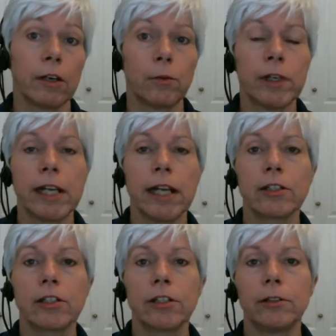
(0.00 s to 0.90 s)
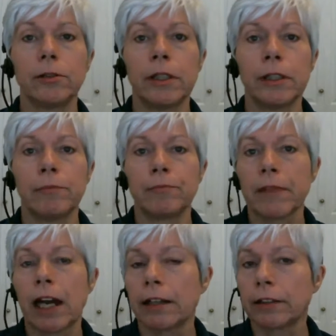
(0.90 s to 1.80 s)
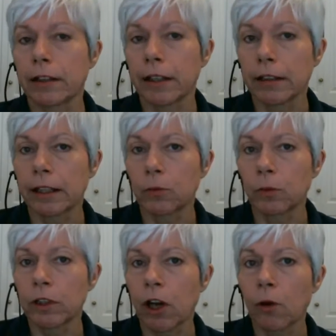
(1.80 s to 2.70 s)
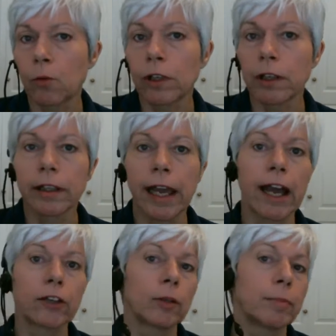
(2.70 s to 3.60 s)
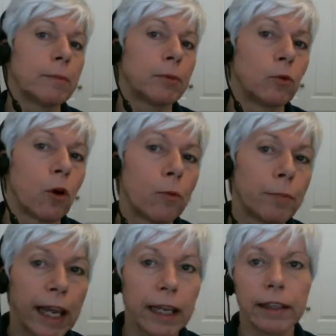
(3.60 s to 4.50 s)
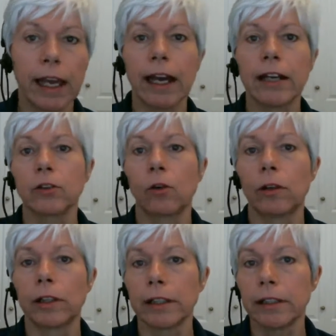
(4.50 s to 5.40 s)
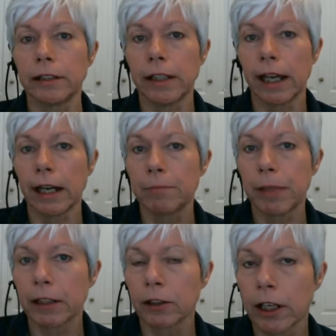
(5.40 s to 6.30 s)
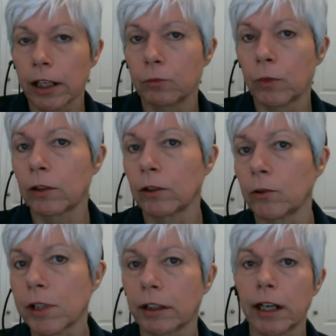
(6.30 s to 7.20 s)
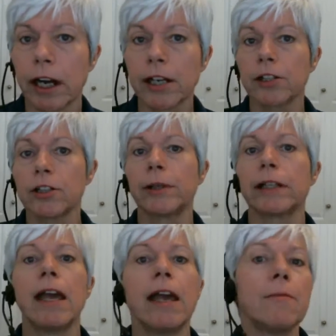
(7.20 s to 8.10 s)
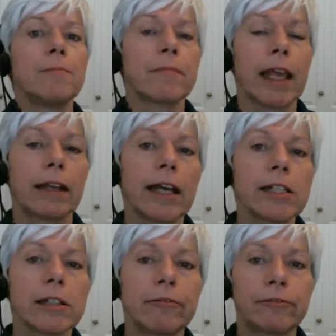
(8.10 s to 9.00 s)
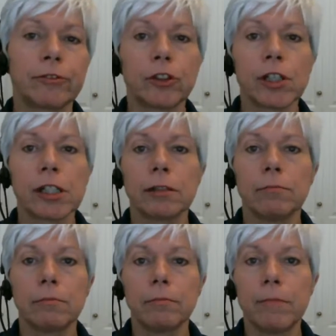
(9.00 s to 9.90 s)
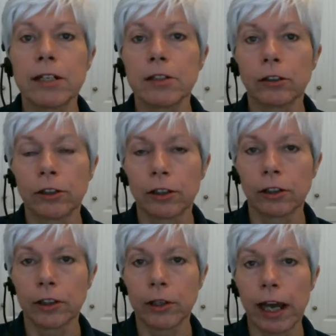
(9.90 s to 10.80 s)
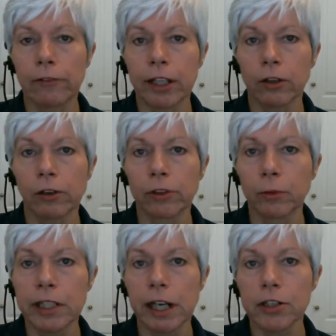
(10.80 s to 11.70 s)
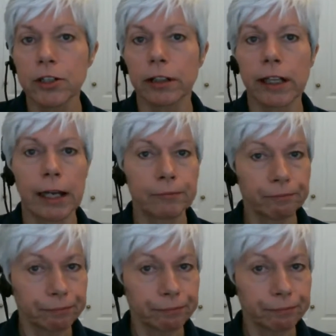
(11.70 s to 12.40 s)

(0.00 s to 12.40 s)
We tend to either think that we're not worth that, or people won't pay that, or yeah, but look at what those other guys are doing. And that's the first mental hurdle you have to get over. And we touched on that